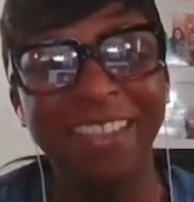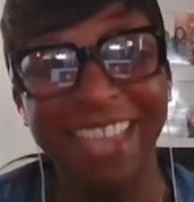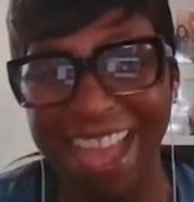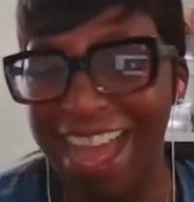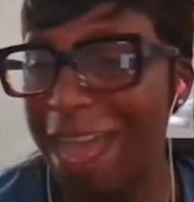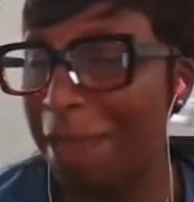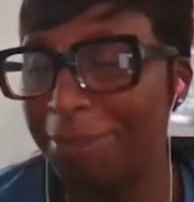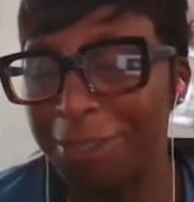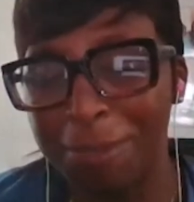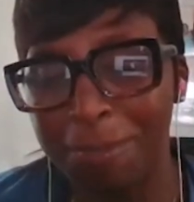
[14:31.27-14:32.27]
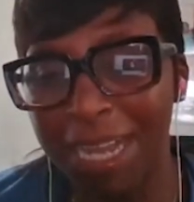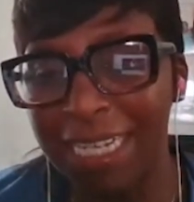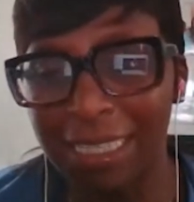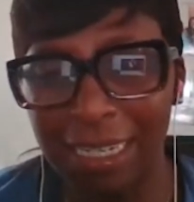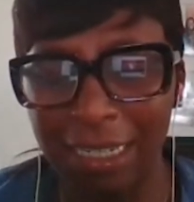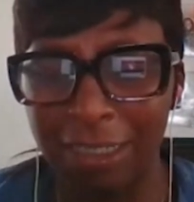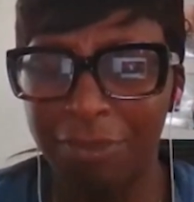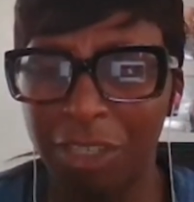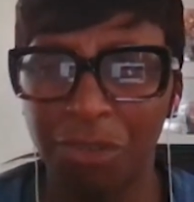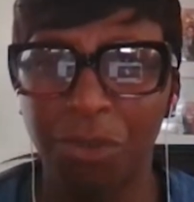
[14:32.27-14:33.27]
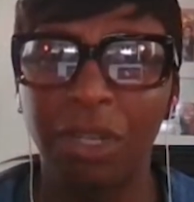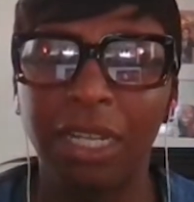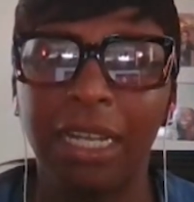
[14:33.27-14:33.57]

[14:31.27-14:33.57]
Yeah, absolutely amazing individual.